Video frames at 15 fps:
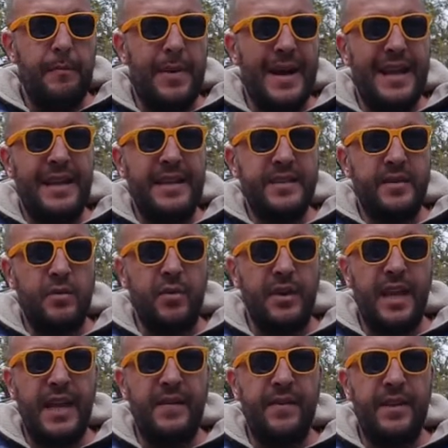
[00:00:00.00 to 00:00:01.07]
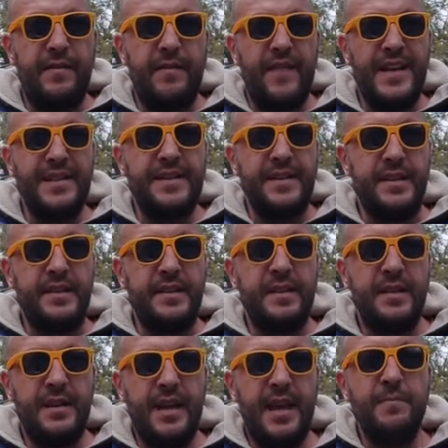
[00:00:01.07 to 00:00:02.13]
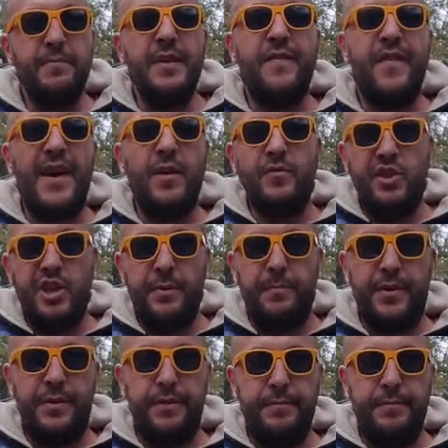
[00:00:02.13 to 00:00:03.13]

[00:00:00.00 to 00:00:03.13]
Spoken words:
pallets or even fences can be found cheaper.